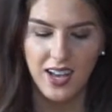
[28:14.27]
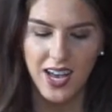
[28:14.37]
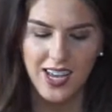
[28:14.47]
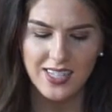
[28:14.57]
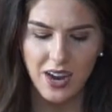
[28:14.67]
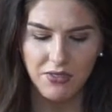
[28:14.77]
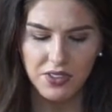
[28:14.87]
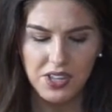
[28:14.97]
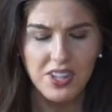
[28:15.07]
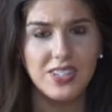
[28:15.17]
It
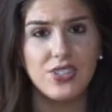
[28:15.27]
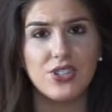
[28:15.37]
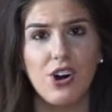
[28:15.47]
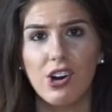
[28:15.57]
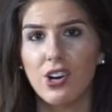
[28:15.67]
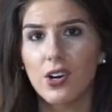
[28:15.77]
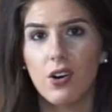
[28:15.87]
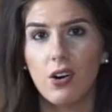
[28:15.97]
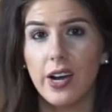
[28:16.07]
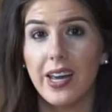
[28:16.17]
definitely looks darker
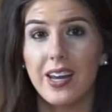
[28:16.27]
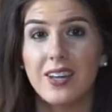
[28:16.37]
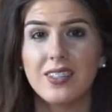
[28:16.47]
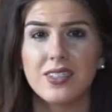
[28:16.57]
on,